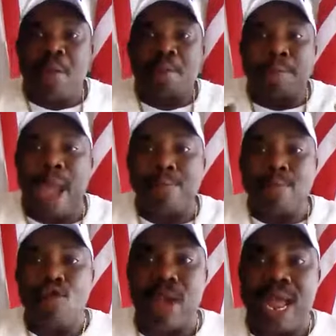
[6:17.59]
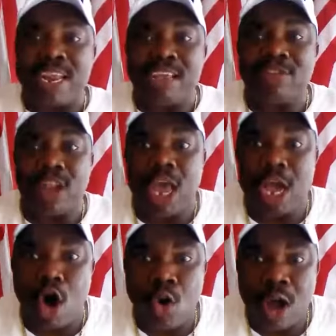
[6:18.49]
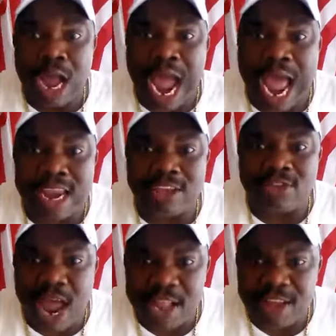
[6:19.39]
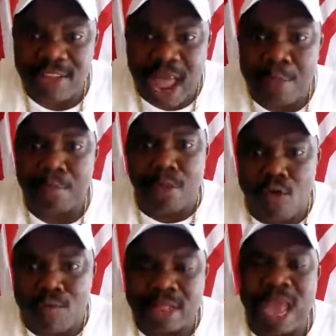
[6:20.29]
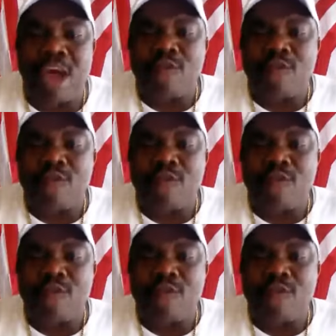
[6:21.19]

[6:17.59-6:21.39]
My movement is legal and is registered movement.